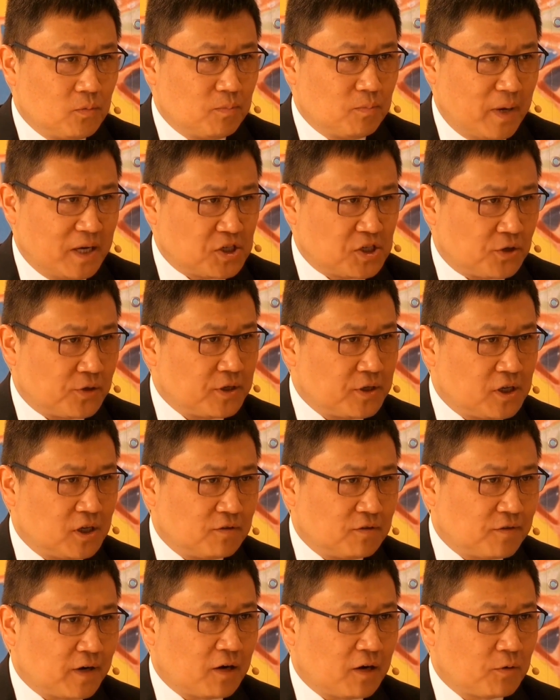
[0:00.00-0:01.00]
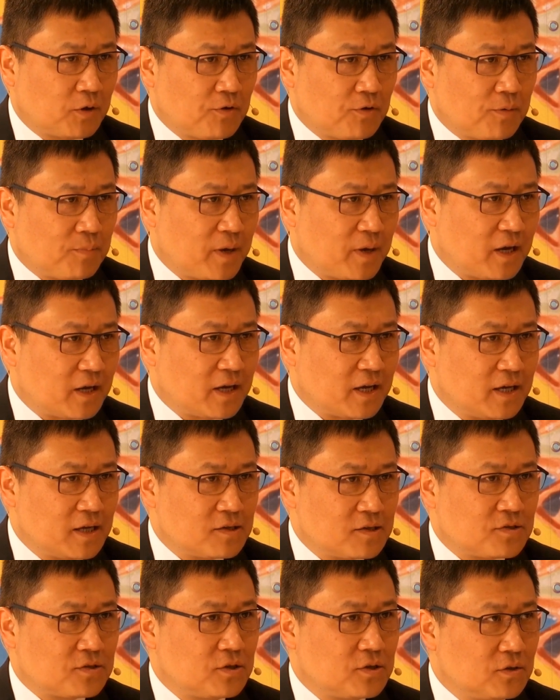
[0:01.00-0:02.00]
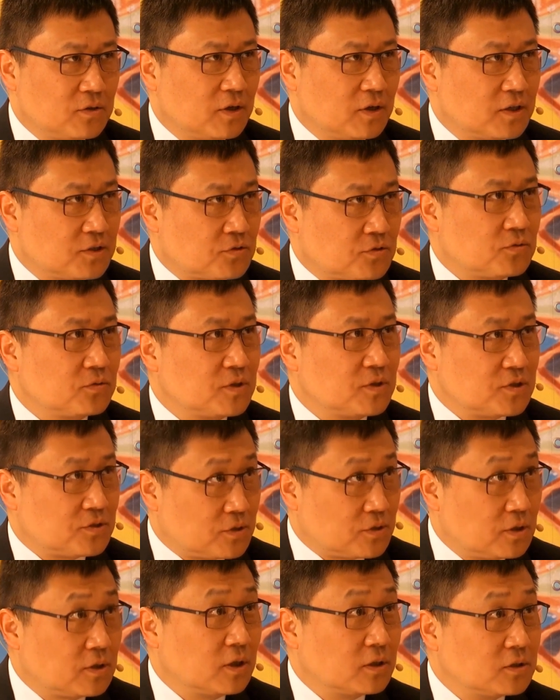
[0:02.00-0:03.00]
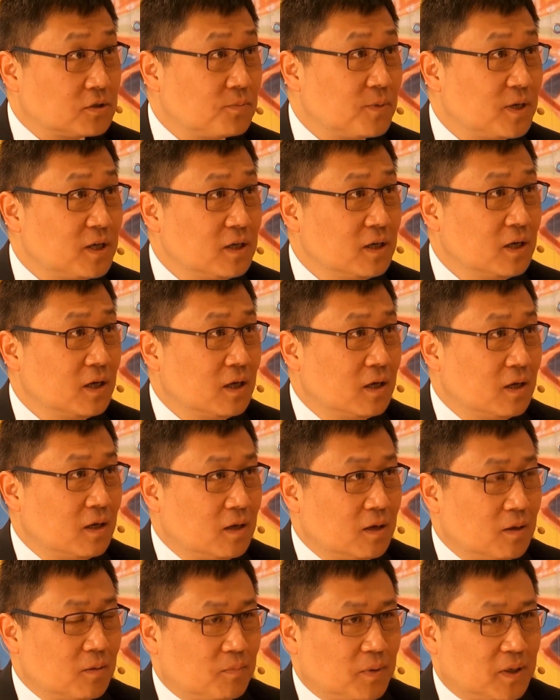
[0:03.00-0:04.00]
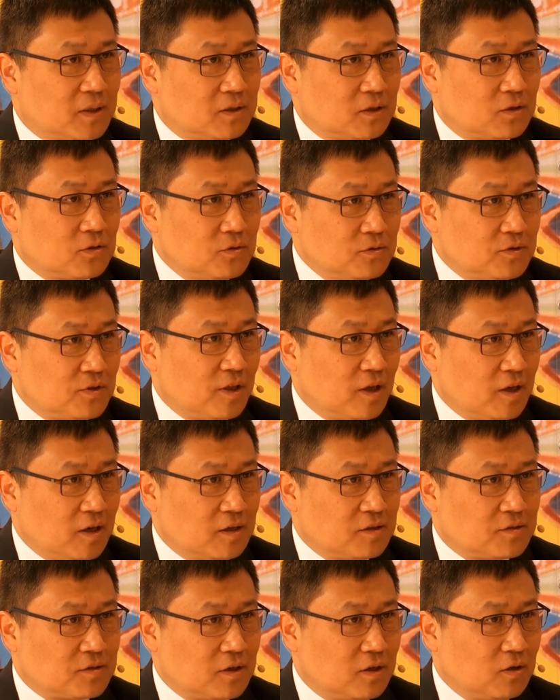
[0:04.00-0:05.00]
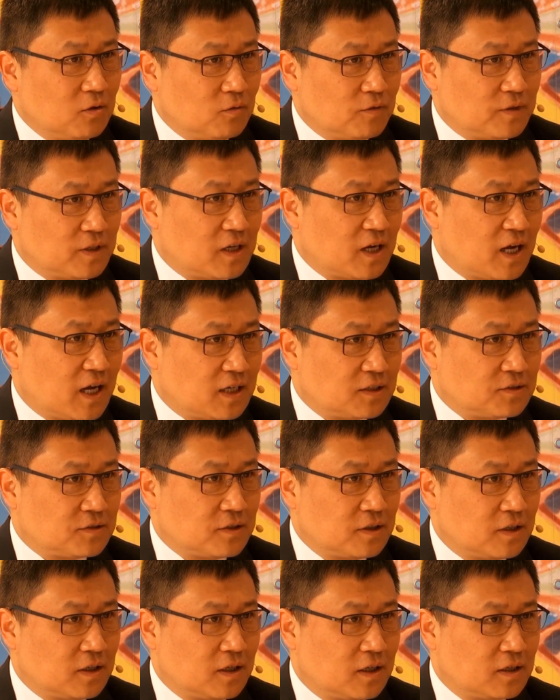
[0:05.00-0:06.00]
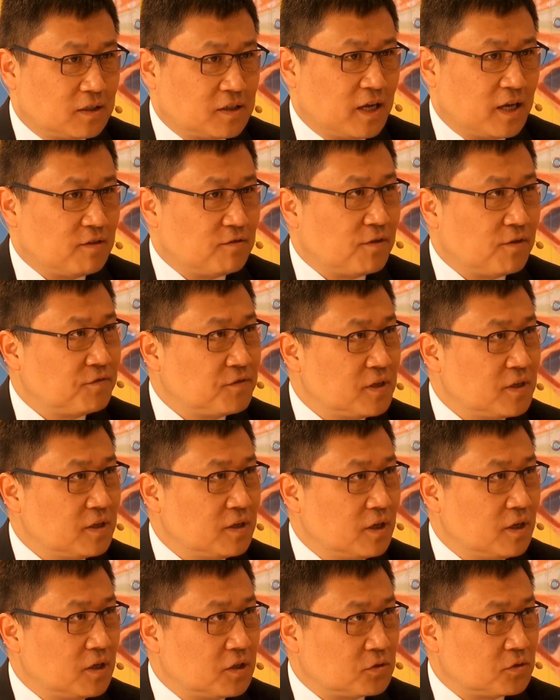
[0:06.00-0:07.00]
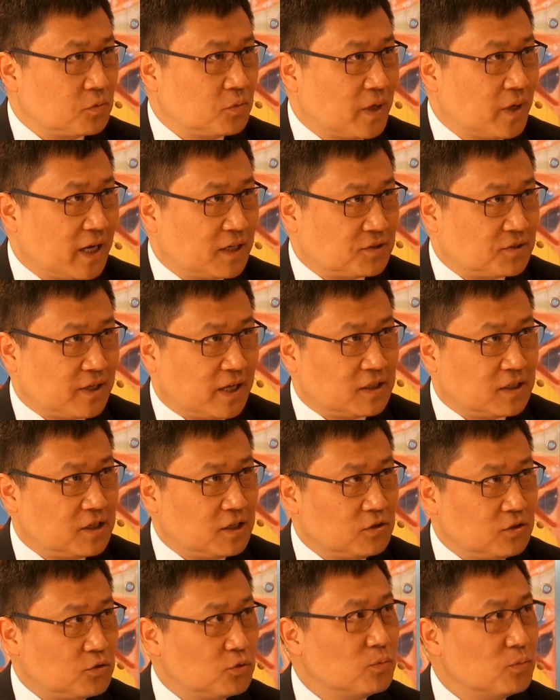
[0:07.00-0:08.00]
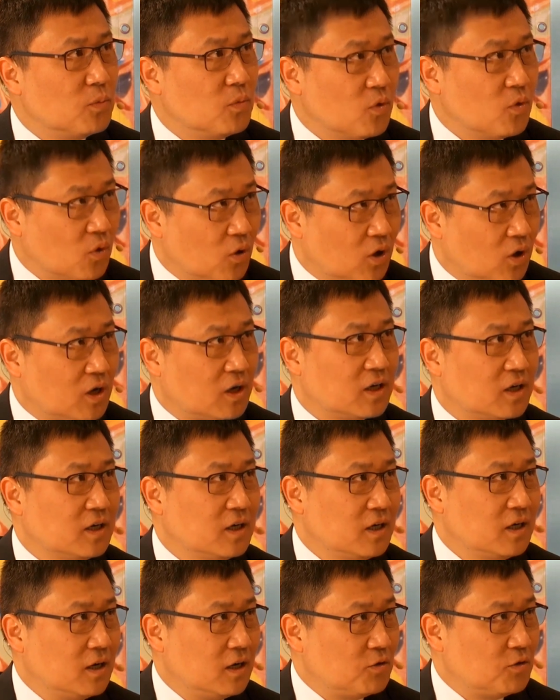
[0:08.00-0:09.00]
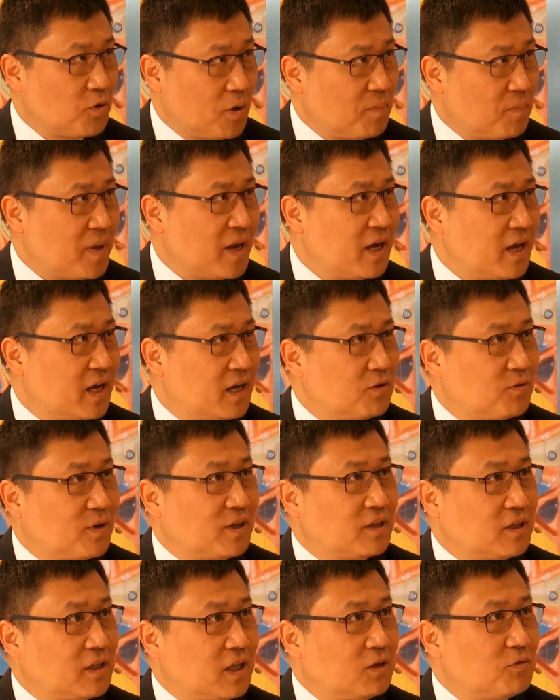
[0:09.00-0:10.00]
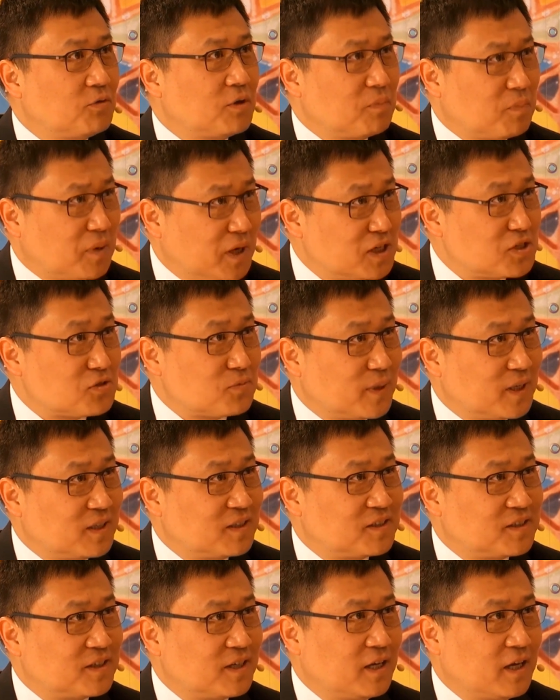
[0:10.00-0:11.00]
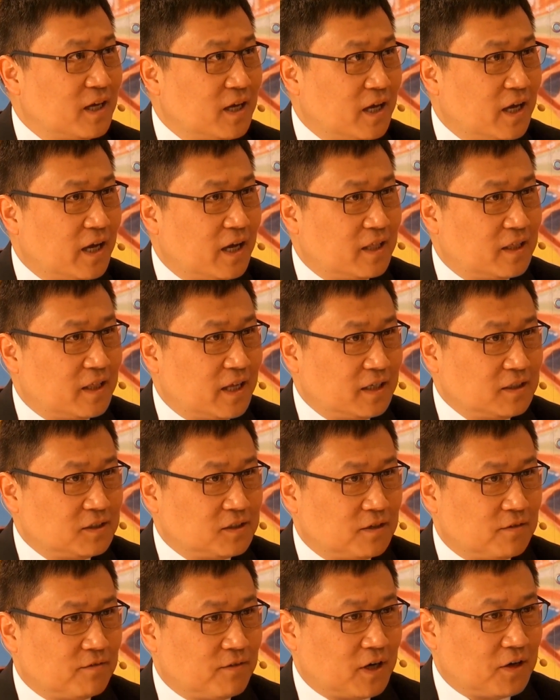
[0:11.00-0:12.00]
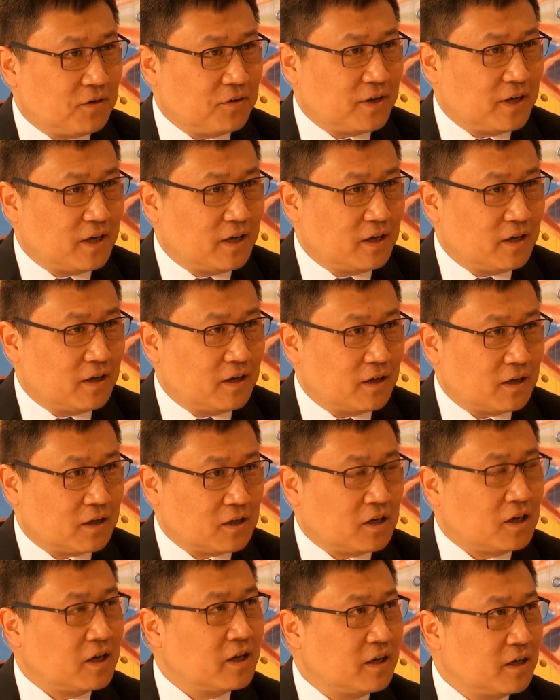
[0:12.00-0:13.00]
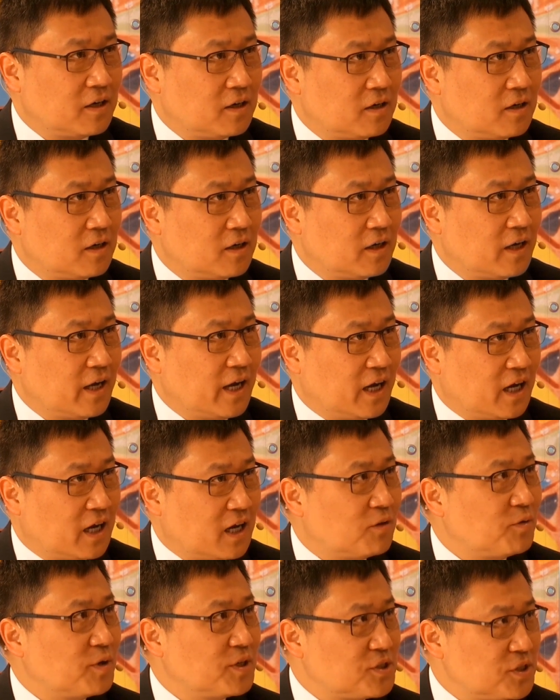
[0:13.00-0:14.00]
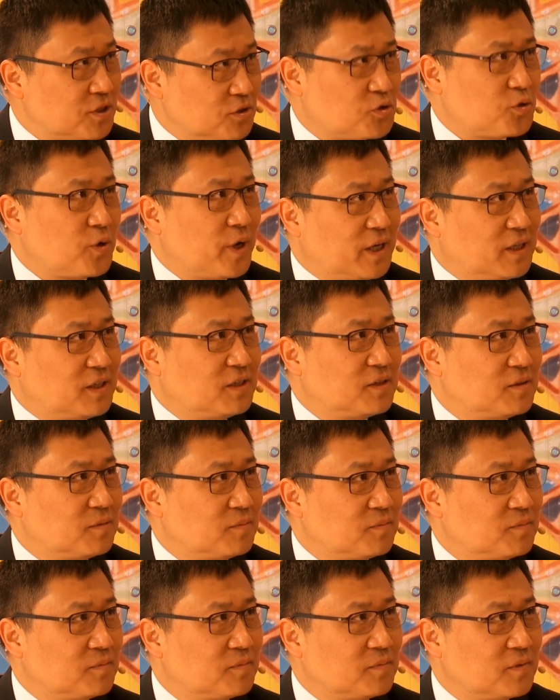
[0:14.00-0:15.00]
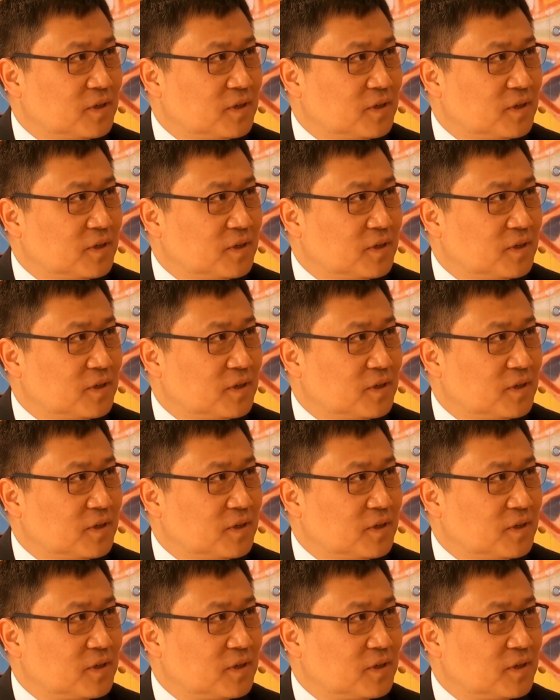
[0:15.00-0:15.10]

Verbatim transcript: majority of our repair case still uh, through the sternotomy. But the good thing is uh, over the last uh, 10, 15 years, we are starting to do more repair rather than replacement. And that's a very uh, clear, uh, encouraging trend. Sure.